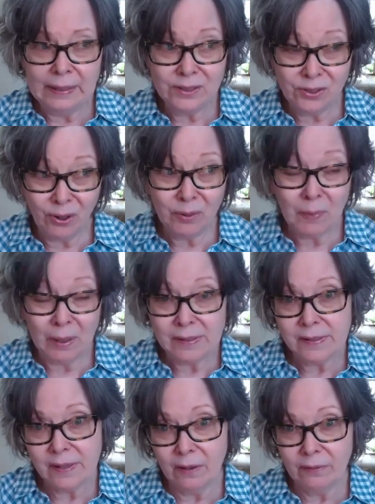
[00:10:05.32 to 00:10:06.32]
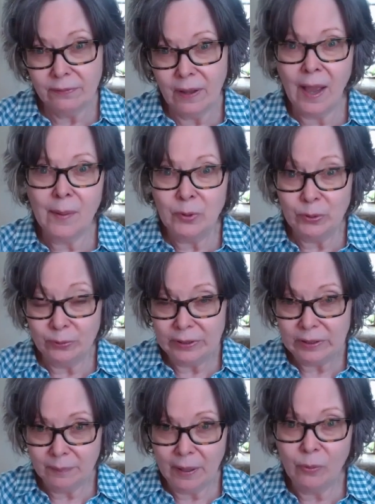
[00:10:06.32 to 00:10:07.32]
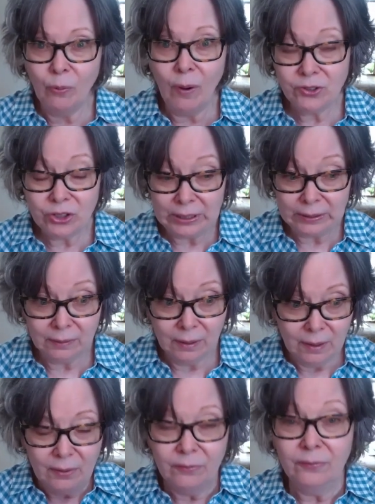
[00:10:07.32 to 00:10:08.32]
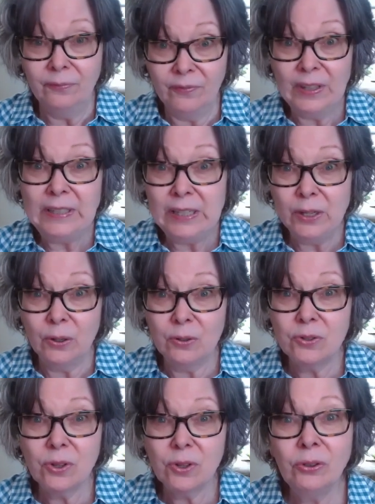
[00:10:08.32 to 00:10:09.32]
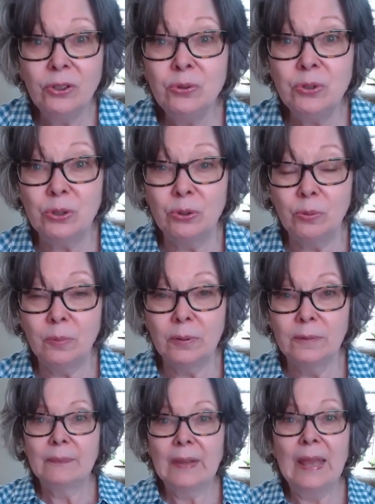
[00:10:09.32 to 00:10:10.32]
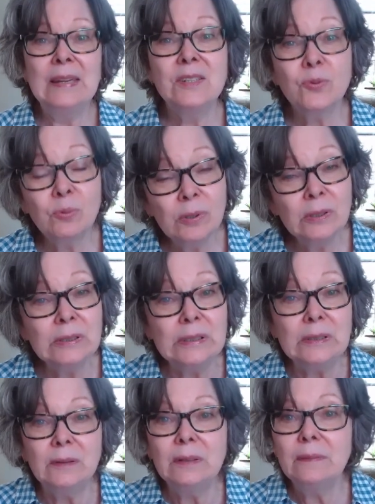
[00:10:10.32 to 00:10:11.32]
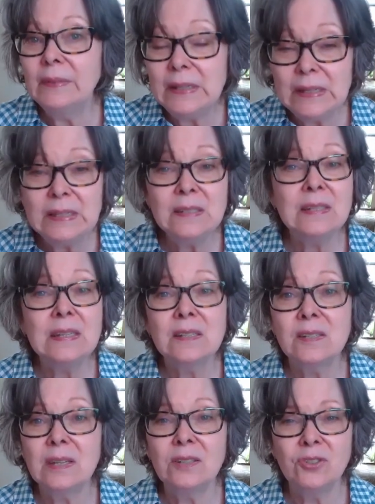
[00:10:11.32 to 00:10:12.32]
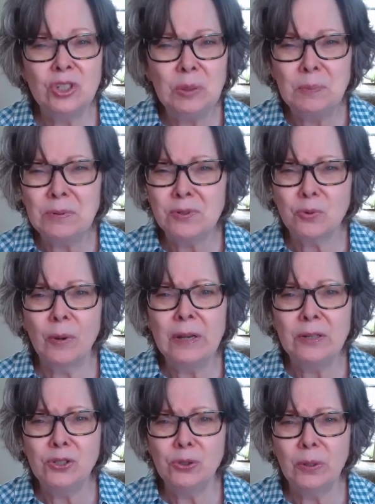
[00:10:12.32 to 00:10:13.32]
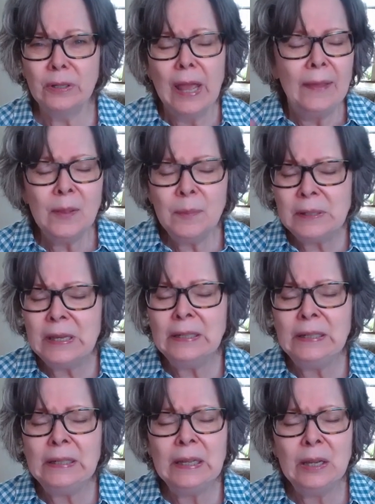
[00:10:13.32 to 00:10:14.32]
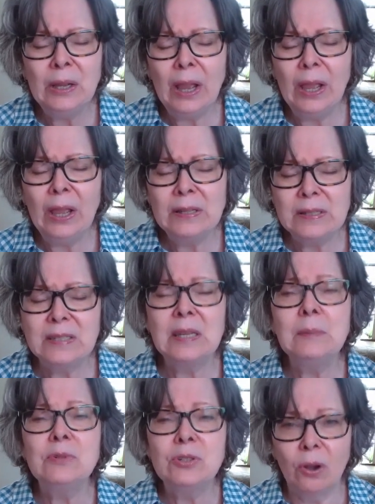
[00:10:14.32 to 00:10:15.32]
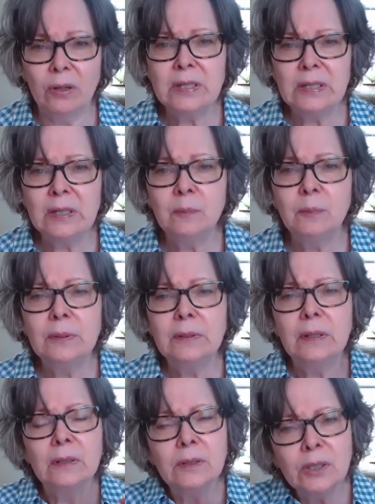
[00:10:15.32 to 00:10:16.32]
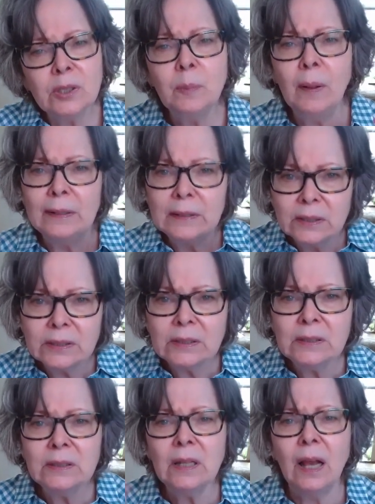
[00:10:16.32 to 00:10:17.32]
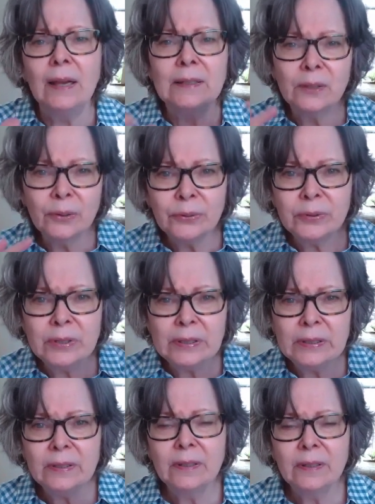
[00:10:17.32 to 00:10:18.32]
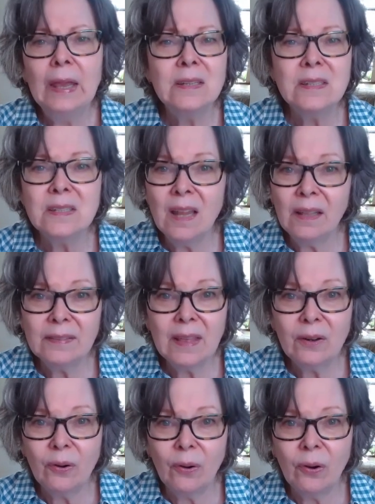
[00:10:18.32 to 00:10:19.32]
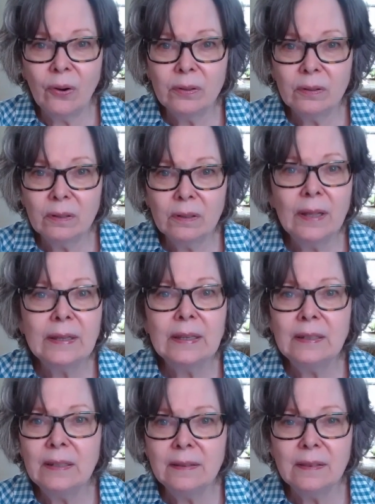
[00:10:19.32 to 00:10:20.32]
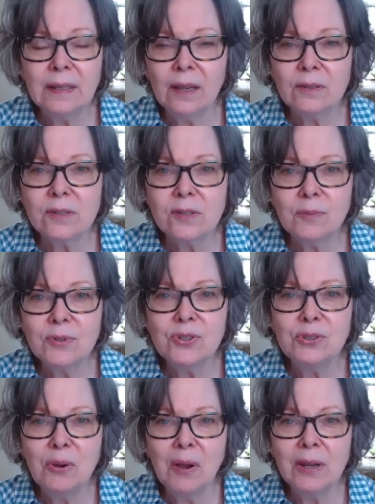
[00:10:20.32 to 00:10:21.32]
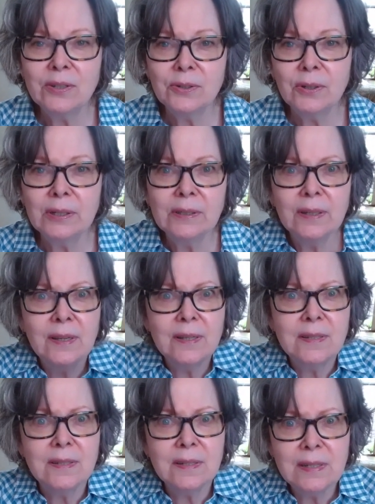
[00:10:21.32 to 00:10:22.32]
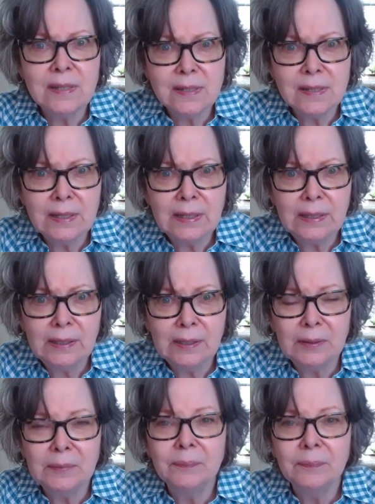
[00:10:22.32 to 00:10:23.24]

I taught myself iMovie by watching videos on YouTube. And it's really the easiest and cheapest way to do it. In the beginning, it seemed daunting, but little by little, I learned it, and it's not that hard. Like anything else, once you know how to do it, it's easy.